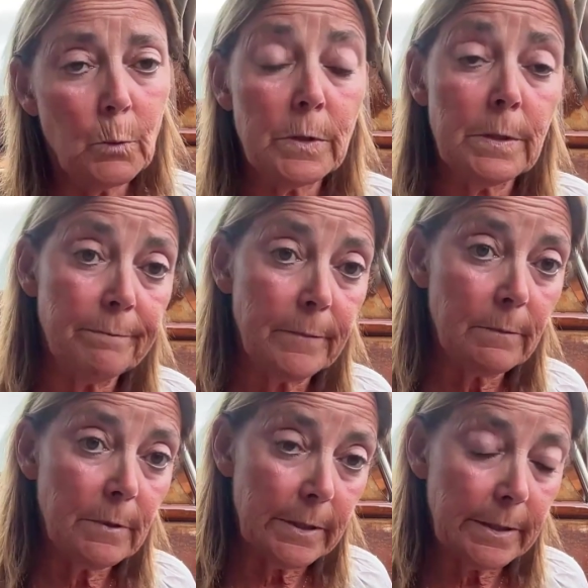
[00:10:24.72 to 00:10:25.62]
It was
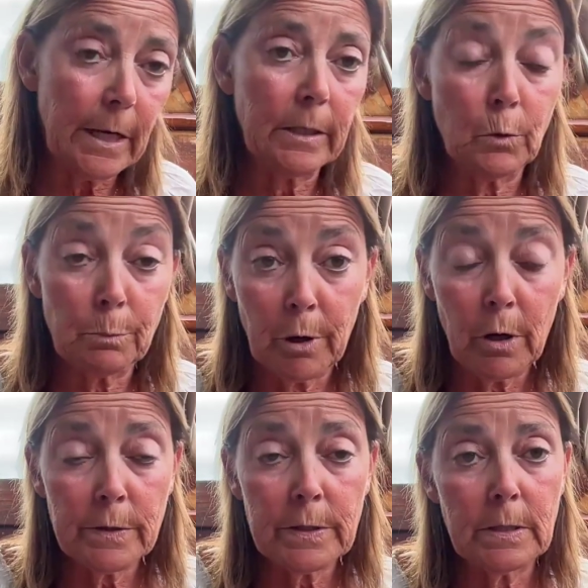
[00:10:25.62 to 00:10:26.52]
decided or
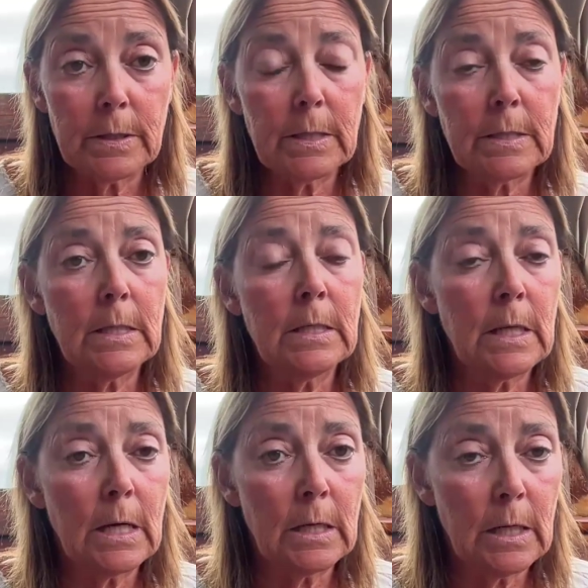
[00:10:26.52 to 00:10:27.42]
passed in
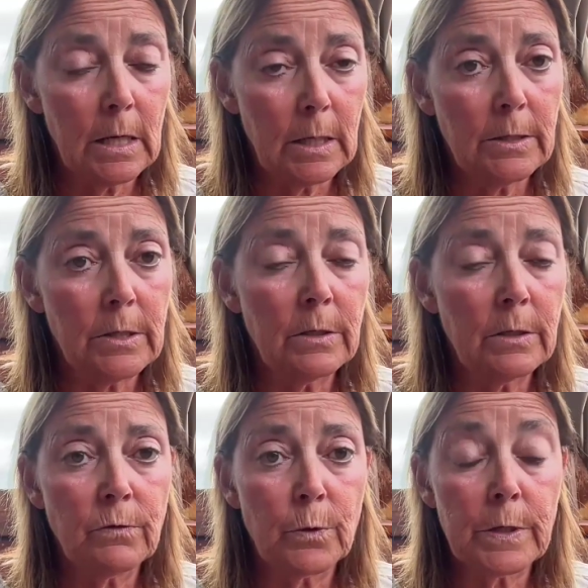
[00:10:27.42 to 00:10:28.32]
16 and entered
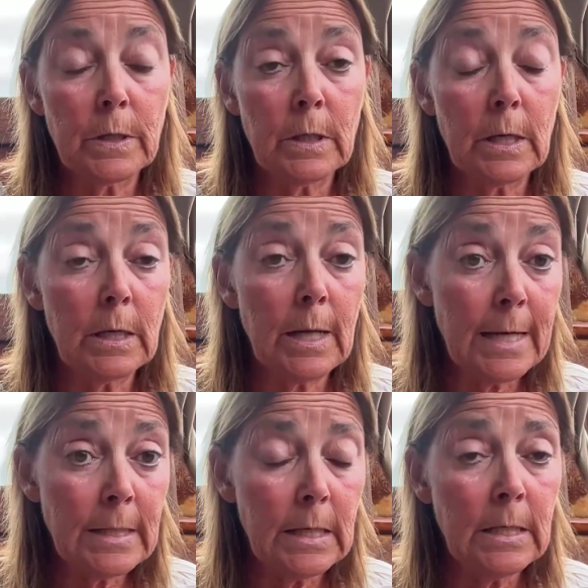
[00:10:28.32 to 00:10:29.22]
into force in
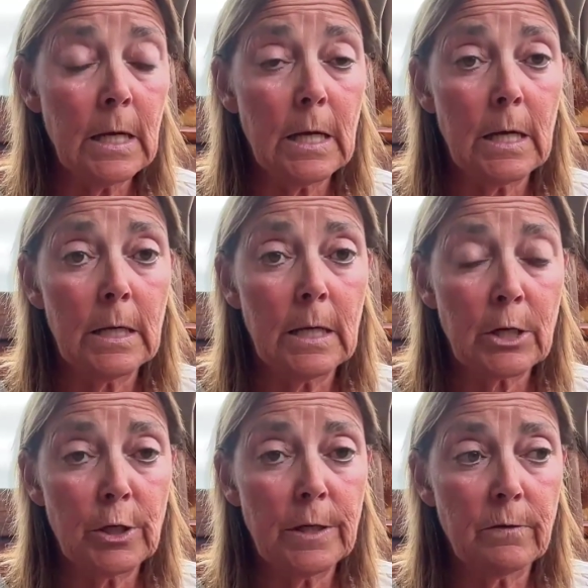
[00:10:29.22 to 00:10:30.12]
18, and
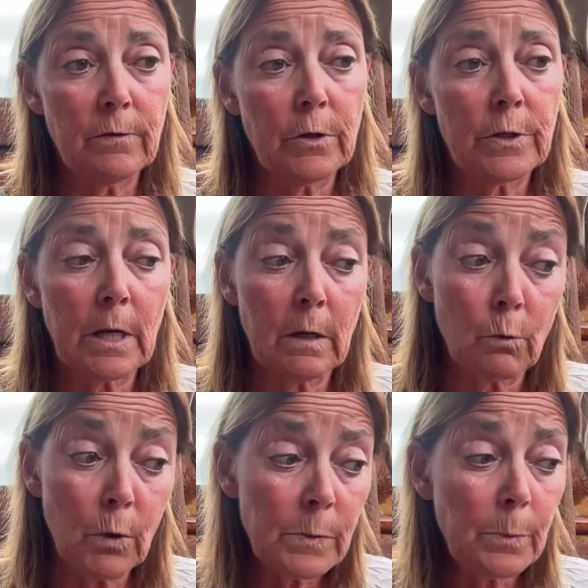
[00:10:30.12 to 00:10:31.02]
actually the first kind
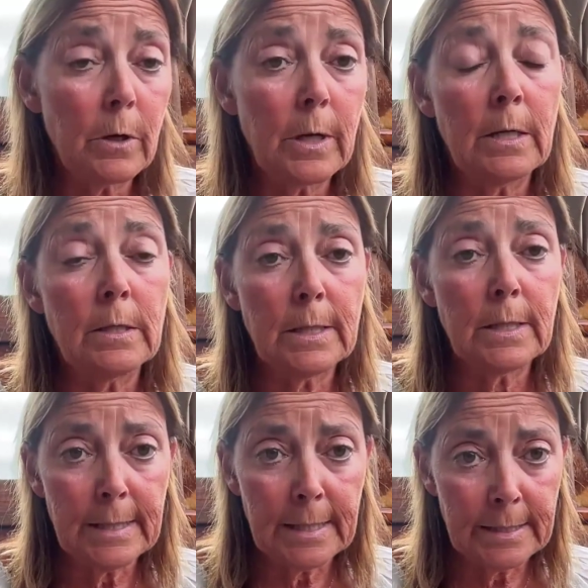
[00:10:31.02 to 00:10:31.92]
of grace period ended
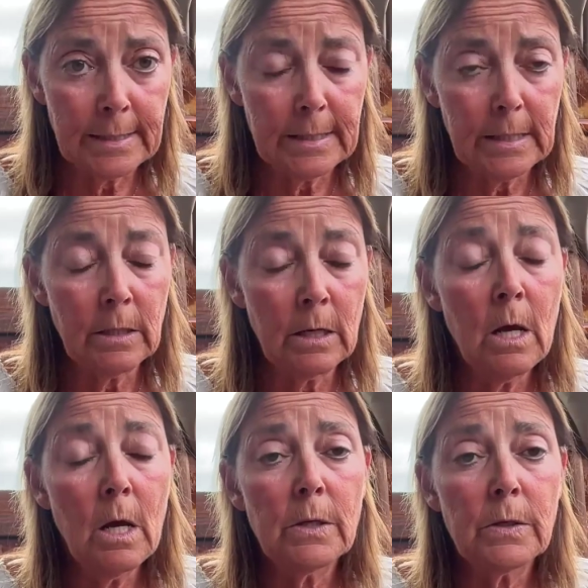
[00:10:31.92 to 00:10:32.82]
in 19.
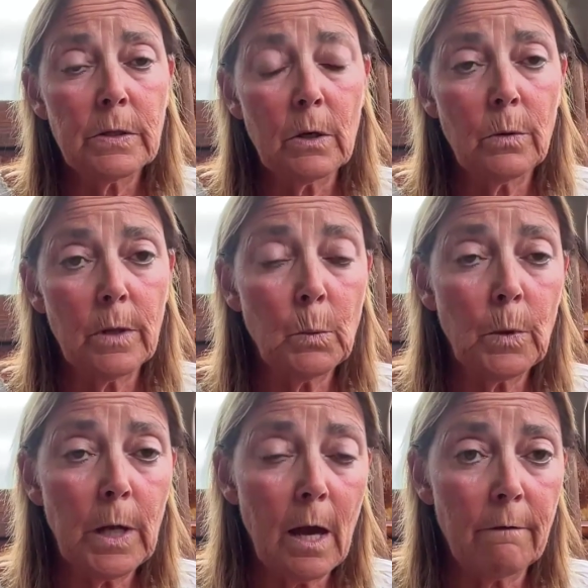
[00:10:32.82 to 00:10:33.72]
So then
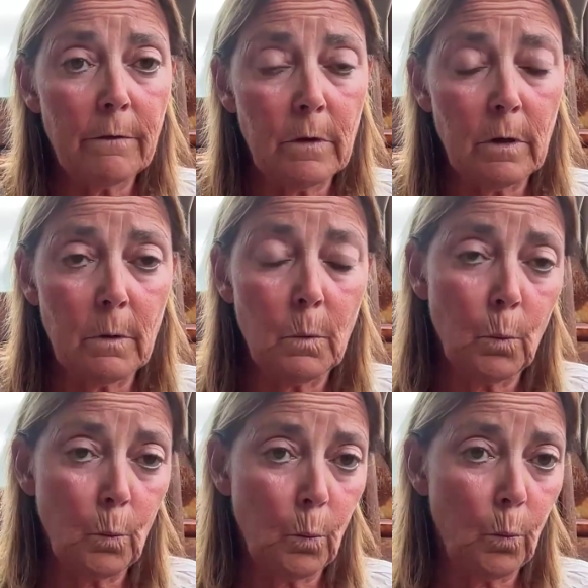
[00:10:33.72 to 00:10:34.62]
we have the
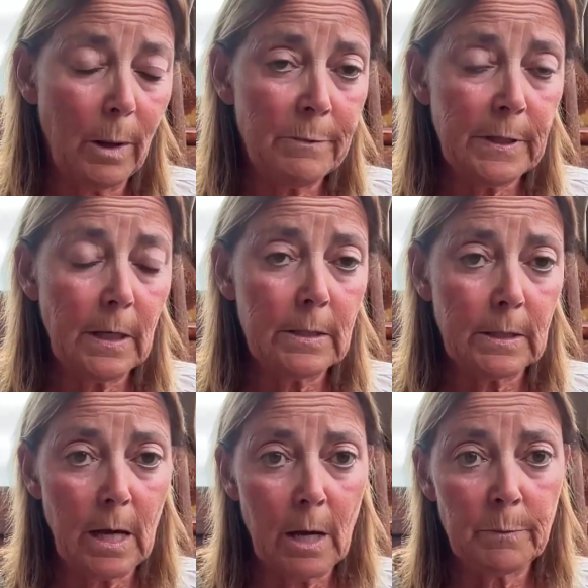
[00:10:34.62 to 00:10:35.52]
websites
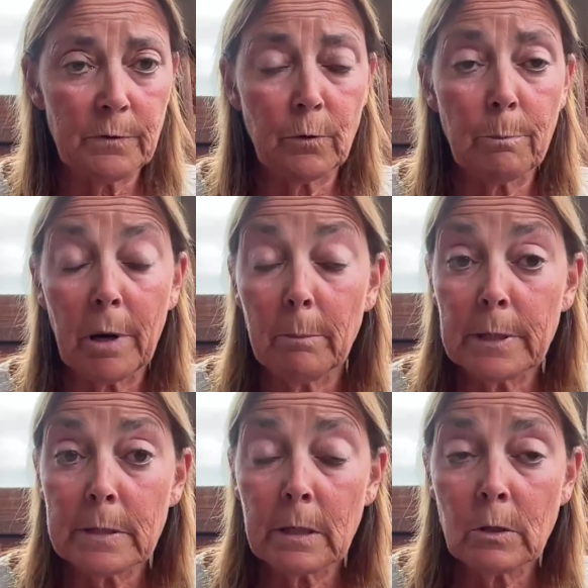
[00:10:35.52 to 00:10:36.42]
and apps for
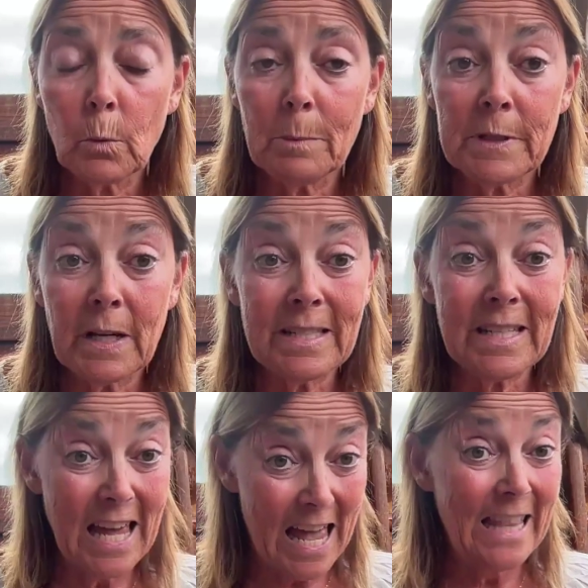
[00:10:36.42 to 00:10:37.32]
public sector
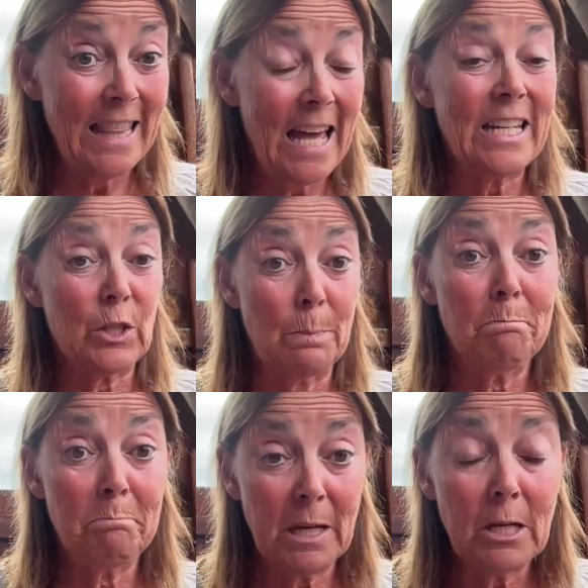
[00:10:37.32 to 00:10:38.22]
websites, and that is a
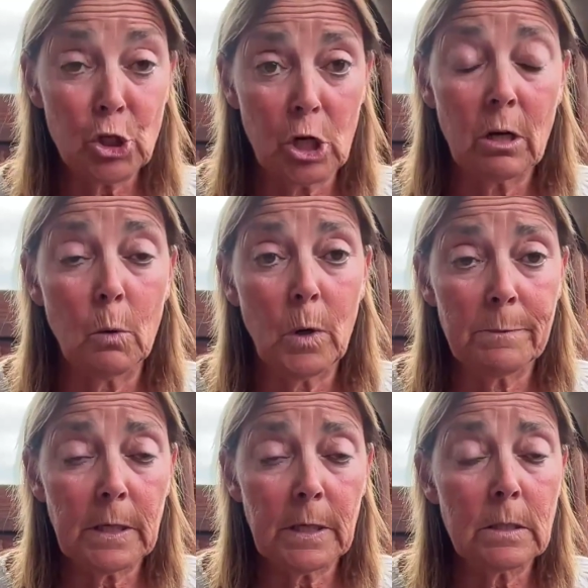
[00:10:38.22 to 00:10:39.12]
big chunk of
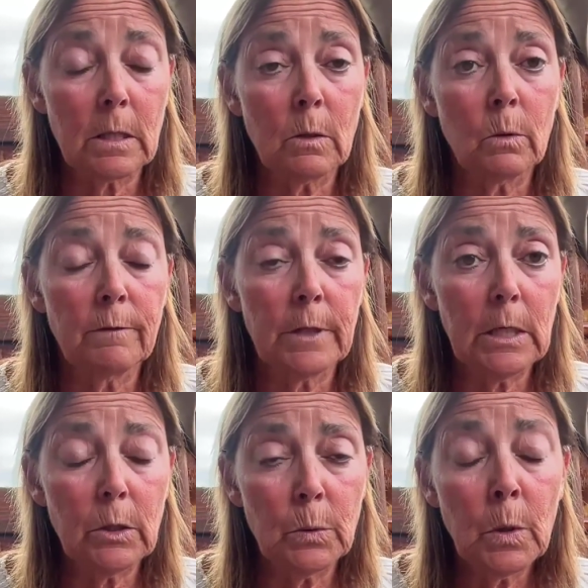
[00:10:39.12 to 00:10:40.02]
websites in all of the
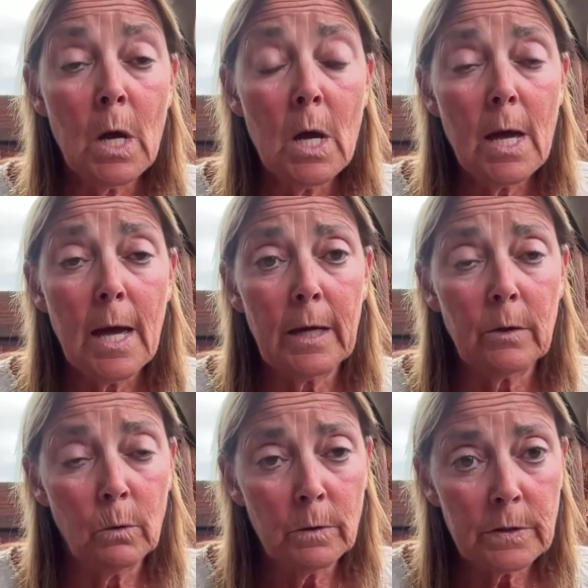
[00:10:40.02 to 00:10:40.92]
EU,
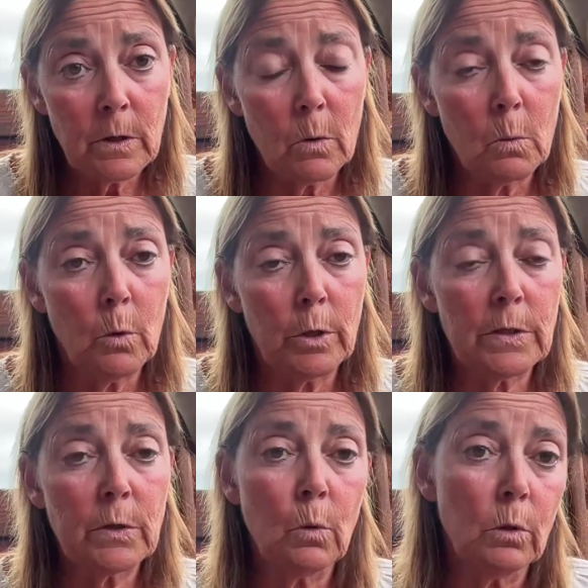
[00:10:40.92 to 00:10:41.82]
and also what
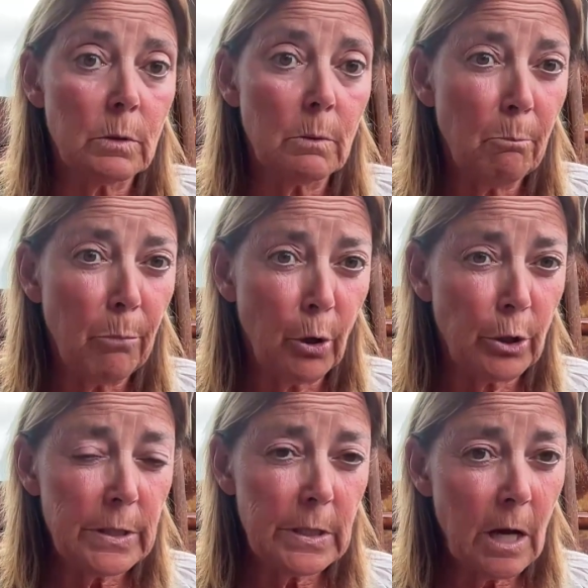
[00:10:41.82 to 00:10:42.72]
is called
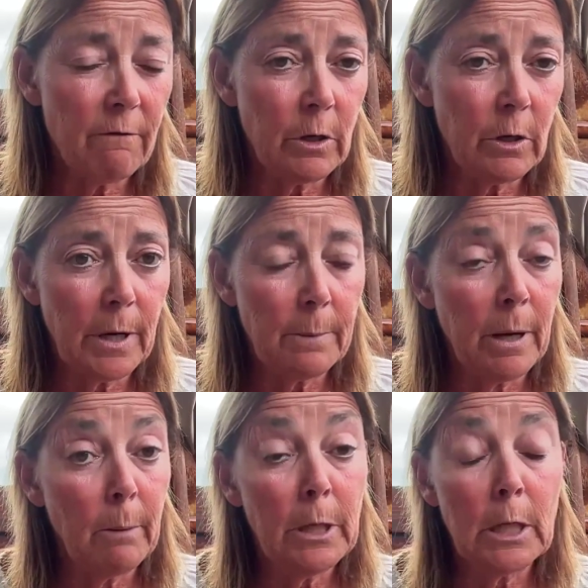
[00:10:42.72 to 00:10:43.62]
bodies governed by
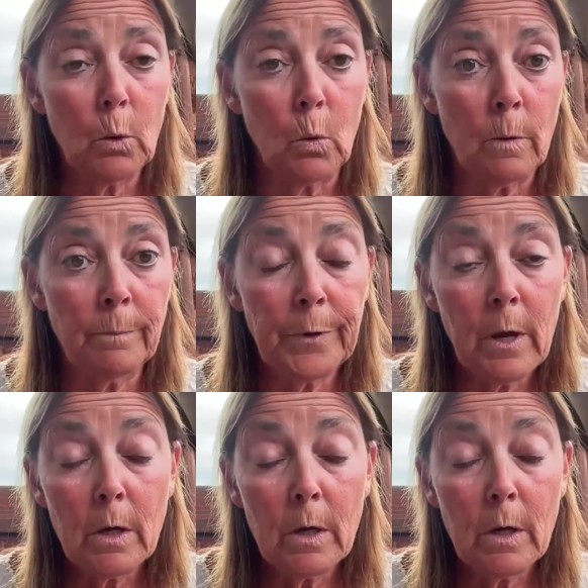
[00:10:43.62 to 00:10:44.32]
public law.